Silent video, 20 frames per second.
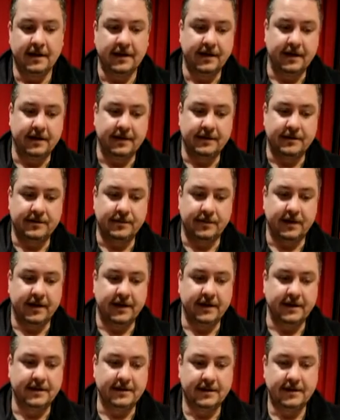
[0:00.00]
hit it
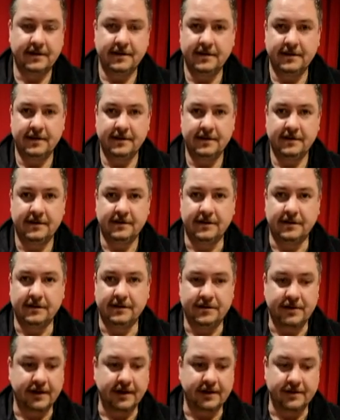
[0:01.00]
twice to
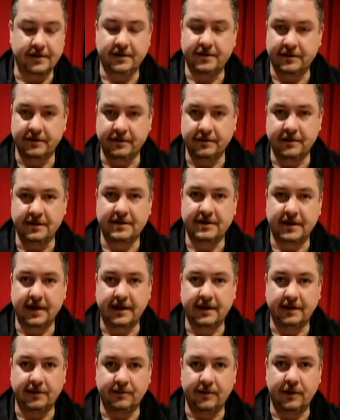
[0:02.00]
change it to the
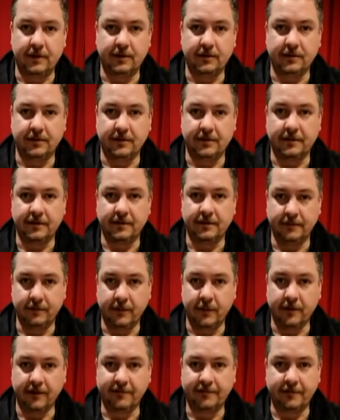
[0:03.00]
second mode or
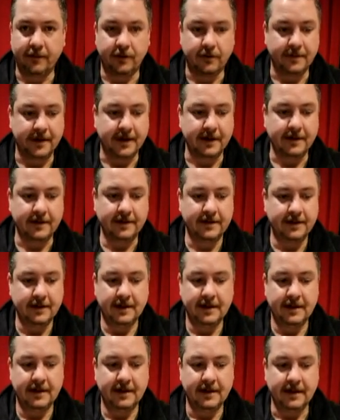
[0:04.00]
more foaming,
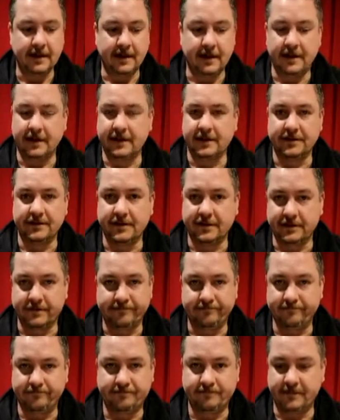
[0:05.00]
and it just
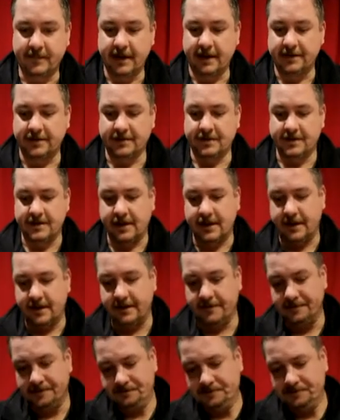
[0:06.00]
died.